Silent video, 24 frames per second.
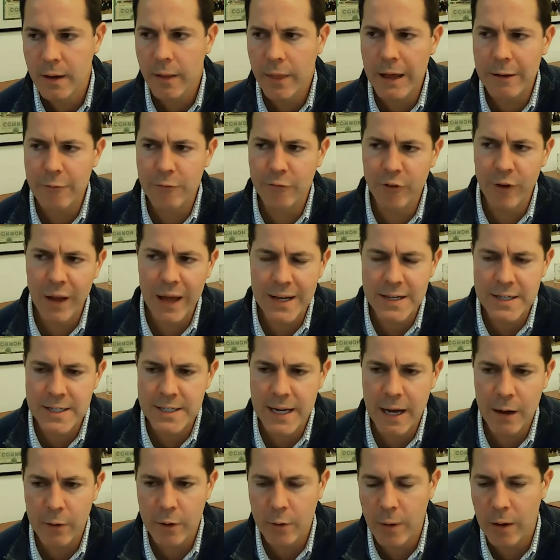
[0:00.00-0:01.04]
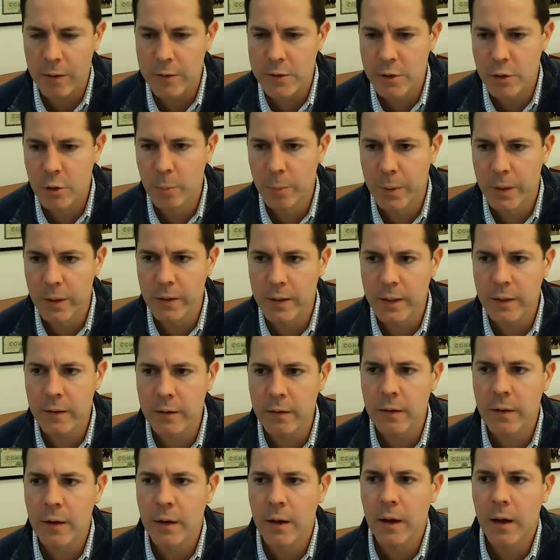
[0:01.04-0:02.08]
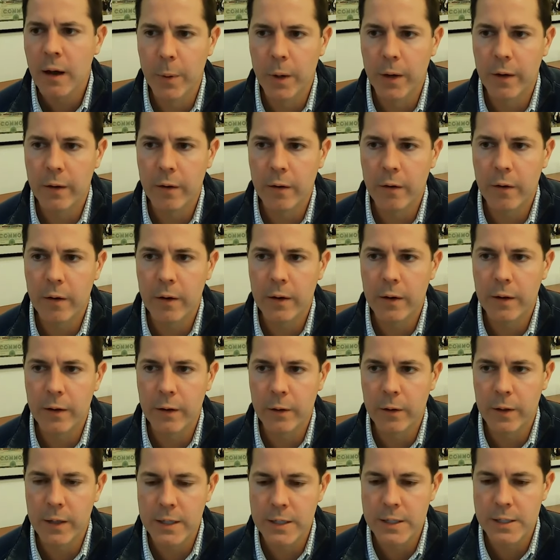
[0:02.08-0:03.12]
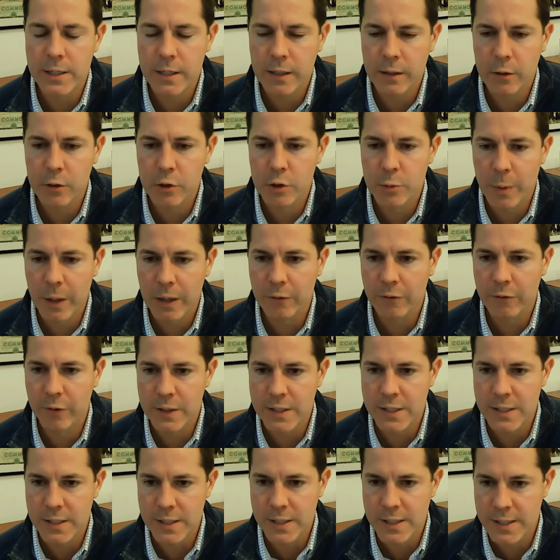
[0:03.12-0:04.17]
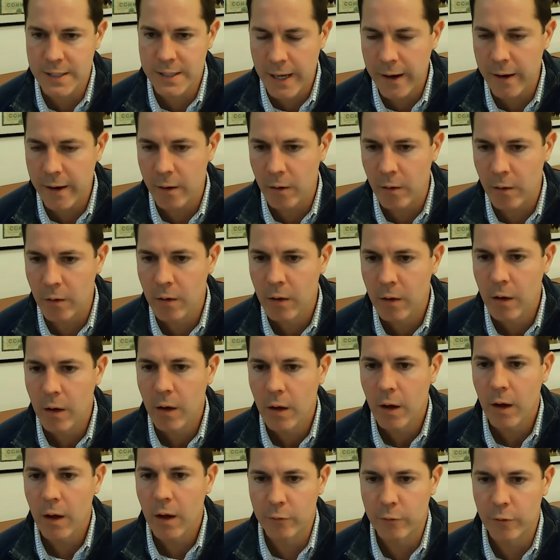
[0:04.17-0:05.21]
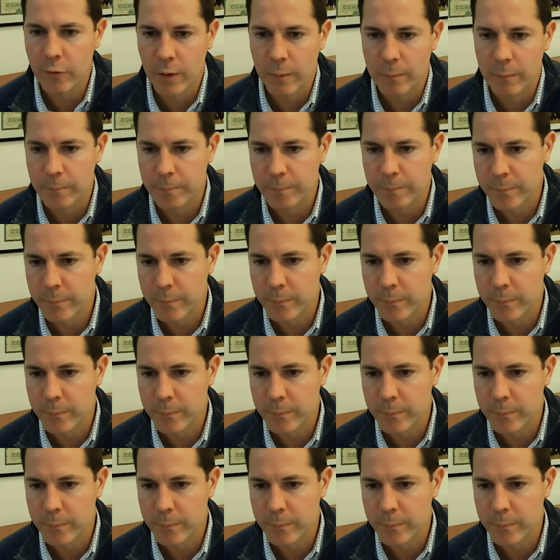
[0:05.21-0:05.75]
That flattens out at around 2 billion, but there is huge benefits to scale from